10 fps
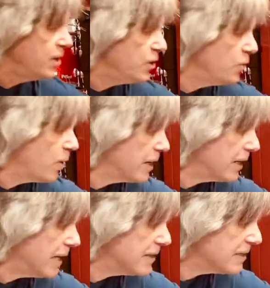you want to
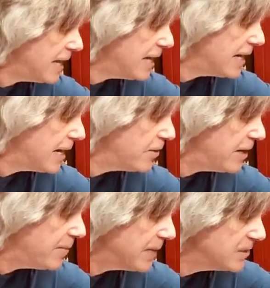get this hand under
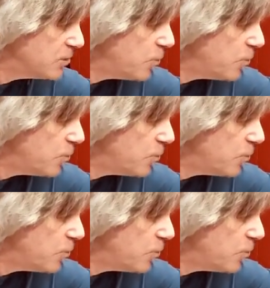there, because you